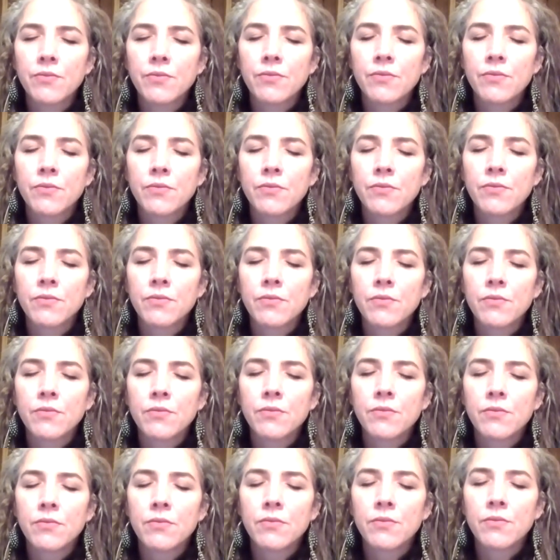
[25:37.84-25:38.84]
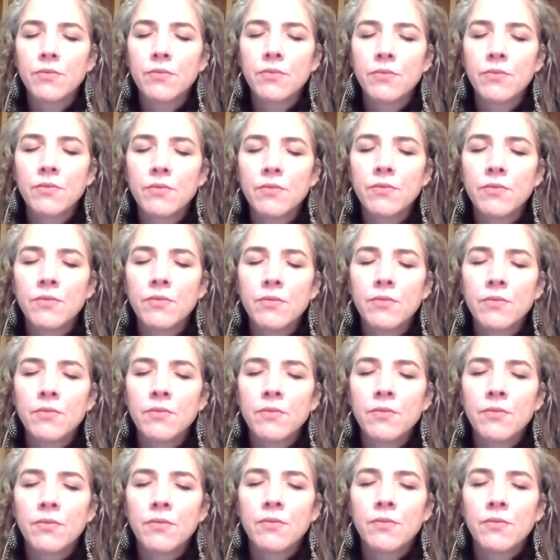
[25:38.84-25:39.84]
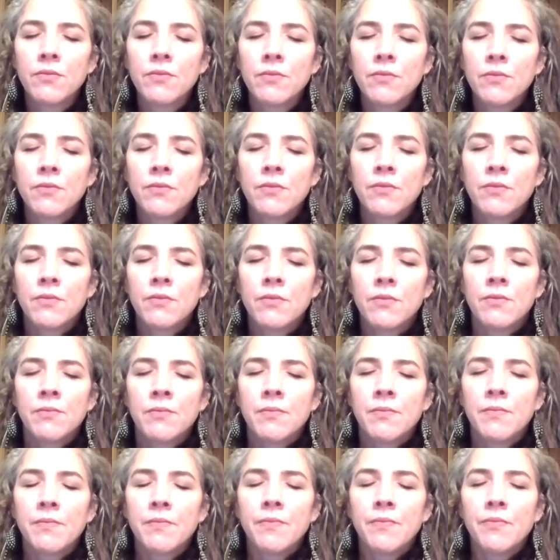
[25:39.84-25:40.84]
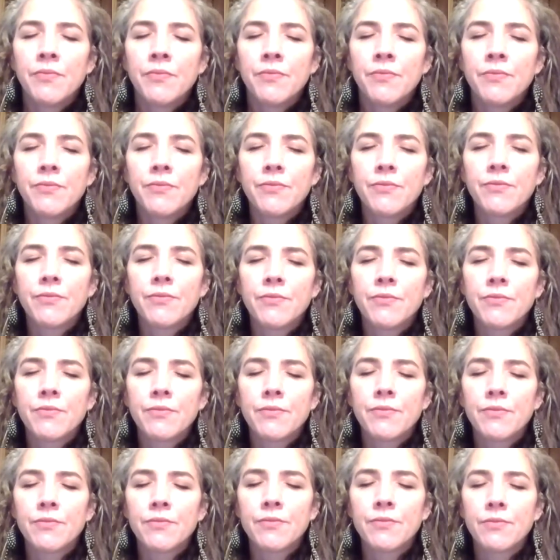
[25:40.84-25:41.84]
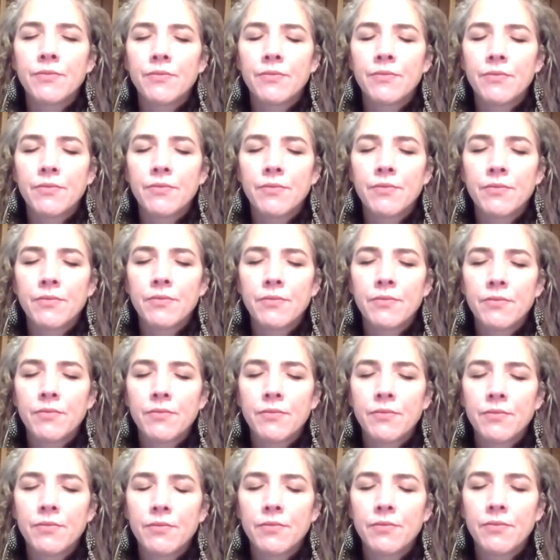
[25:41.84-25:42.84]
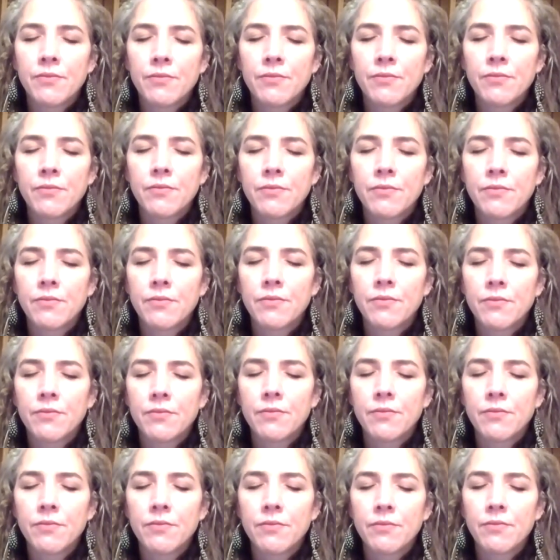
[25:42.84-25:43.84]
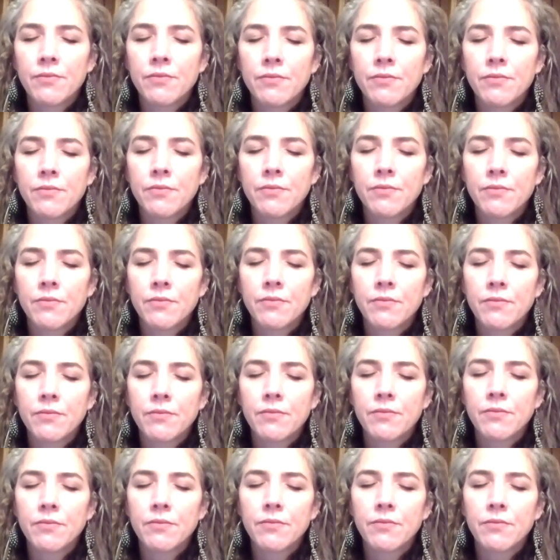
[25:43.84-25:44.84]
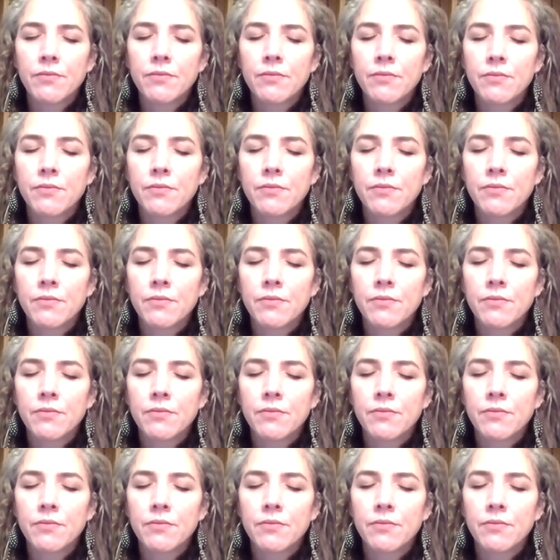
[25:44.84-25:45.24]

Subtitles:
No one is speaking in this clip.